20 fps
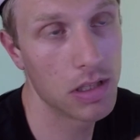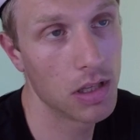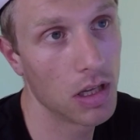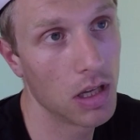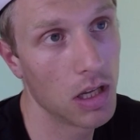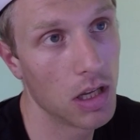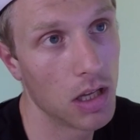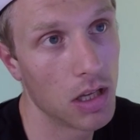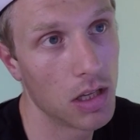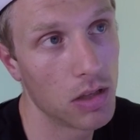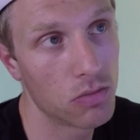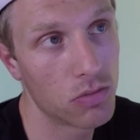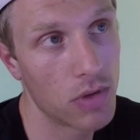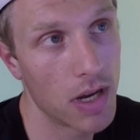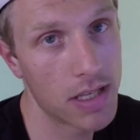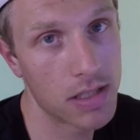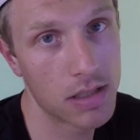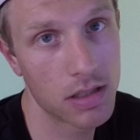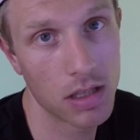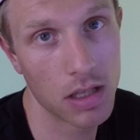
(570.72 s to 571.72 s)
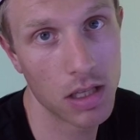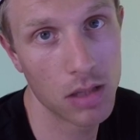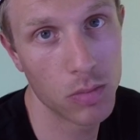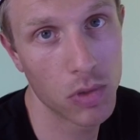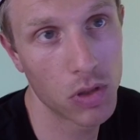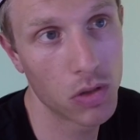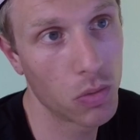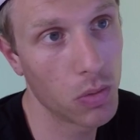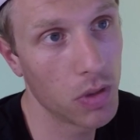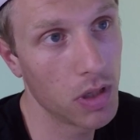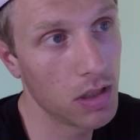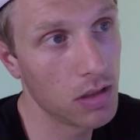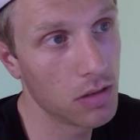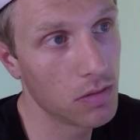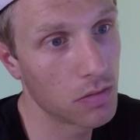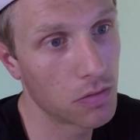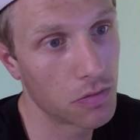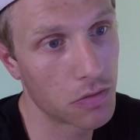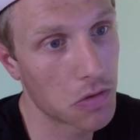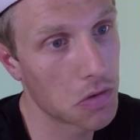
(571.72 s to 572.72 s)
the rest in
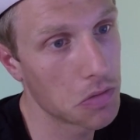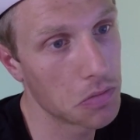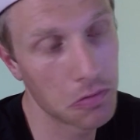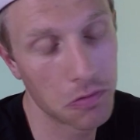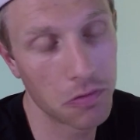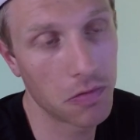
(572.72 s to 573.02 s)
between from